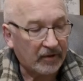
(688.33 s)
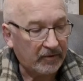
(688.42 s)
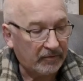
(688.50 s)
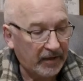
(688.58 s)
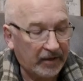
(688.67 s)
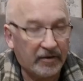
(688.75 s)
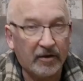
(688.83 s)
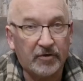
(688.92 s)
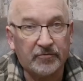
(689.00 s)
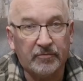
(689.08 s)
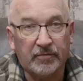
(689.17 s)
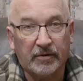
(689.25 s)
That
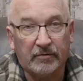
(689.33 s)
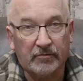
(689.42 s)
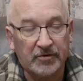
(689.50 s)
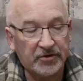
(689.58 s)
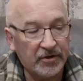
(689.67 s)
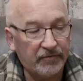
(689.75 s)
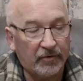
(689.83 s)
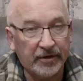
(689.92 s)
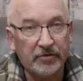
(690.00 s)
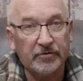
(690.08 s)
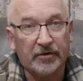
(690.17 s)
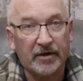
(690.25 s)
goes from the receiver
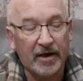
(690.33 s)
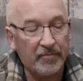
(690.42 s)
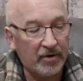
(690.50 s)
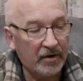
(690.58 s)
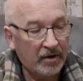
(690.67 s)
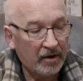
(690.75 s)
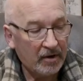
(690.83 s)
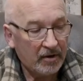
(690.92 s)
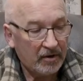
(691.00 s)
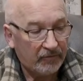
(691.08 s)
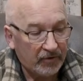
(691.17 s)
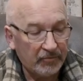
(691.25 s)
into the camera,
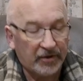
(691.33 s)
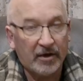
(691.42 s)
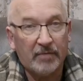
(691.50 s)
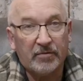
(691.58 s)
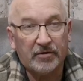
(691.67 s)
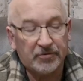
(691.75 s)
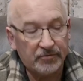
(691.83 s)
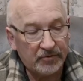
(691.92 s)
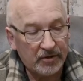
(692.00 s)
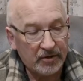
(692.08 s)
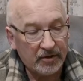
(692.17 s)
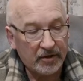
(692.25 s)
from the camera to
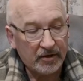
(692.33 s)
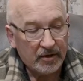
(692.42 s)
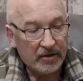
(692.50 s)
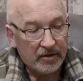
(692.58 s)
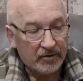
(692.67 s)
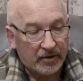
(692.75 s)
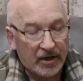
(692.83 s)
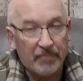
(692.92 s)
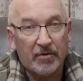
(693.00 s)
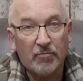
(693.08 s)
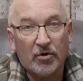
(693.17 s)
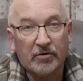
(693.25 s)
the
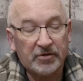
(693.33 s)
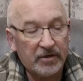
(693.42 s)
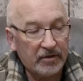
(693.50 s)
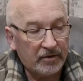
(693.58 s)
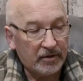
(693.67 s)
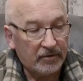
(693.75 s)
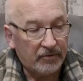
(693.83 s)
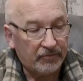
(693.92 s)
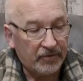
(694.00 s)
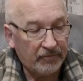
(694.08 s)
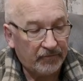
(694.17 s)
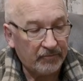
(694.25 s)
camera monitor,
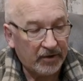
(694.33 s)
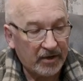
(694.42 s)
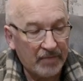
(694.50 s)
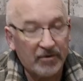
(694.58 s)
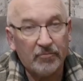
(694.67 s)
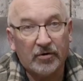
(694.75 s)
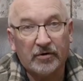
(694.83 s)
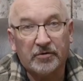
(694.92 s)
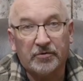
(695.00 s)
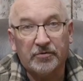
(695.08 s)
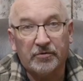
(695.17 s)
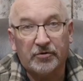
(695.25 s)
then from the camera
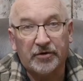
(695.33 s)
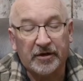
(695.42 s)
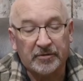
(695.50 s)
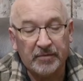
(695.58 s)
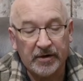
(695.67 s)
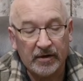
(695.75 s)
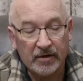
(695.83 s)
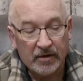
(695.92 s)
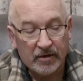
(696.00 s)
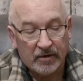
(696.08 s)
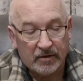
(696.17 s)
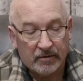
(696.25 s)
monitor to the transmitter
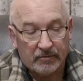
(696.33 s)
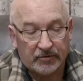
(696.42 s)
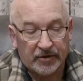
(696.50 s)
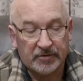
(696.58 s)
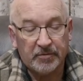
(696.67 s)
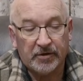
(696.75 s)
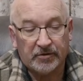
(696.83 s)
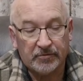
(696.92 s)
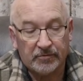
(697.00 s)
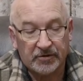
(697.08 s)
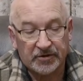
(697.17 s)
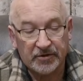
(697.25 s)
to
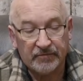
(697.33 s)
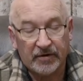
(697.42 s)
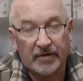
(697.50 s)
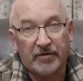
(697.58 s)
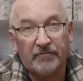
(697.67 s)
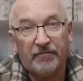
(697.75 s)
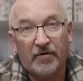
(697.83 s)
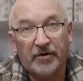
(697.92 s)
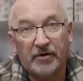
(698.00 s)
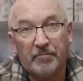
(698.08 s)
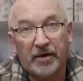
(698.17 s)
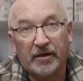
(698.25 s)
the receiver, and then
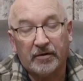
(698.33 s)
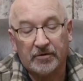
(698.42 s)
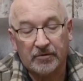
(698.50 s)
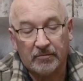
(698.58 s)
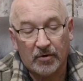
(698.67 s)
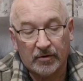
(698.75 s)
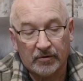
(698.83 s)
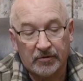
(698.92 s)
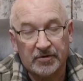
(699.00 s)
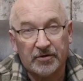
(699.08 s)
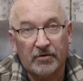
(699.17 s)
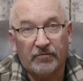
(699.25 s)
finally back into the monitor
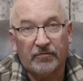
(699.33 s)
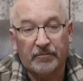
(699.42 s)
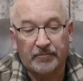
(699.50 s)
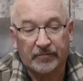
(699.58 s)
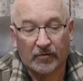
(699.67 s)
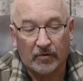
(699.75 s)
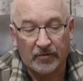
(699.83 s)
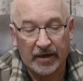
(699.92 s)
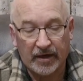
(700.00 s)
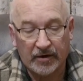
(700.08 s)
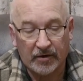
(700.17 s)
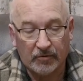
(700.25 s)
itself on the
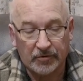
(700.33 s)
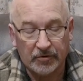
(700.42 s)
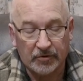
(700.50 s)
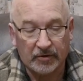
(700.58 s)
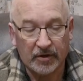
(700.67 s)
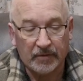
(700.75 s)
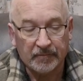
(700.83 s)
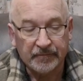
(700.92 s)
handheld unit there.